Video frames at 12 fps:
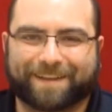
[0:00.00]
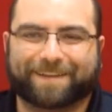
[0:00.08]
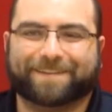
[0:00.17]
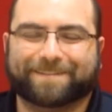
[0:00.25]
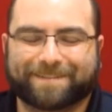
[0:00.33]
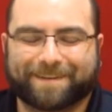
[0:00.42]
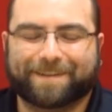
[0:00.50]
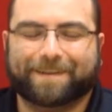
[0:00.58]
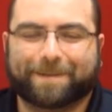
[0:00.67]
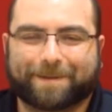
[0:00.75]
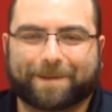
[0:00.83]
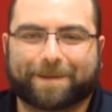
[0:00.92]
Yep.
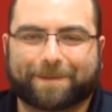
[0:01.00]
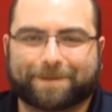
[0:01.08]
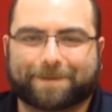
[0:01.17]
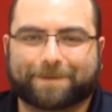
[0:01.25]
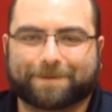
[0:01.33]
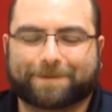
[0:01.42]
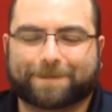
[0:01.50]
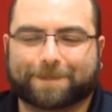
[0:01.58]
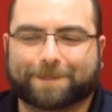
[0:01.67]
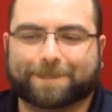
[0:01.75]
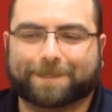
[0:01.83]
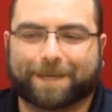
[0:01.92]
Uh,
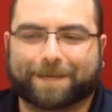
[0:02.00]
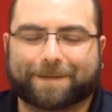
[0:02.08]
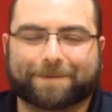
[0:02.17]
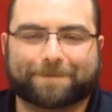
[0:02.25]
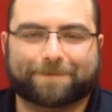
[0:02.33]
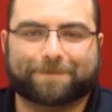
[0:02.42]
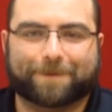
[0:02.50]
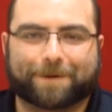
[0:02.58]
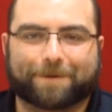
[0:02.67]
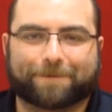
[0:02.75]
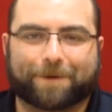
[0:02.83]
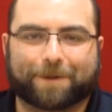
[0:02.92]
tootsies kind
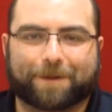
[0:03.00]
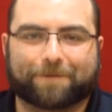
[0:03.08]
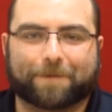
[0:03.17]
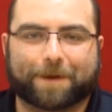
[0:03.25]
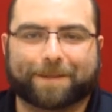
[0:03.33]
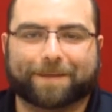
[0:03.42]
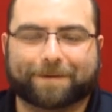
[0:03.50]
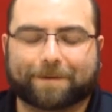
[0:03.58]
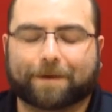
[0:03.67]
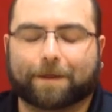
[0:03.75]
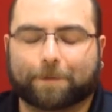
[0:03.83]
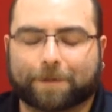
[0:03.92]
of fall off by the end
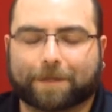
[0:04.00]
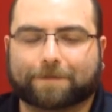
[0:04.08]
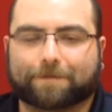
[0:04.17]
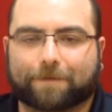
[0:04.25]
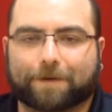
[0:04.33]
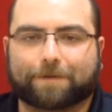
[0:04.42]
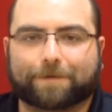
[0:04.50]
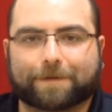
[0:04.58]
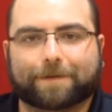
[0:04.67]
of the night, but that's the fun of it.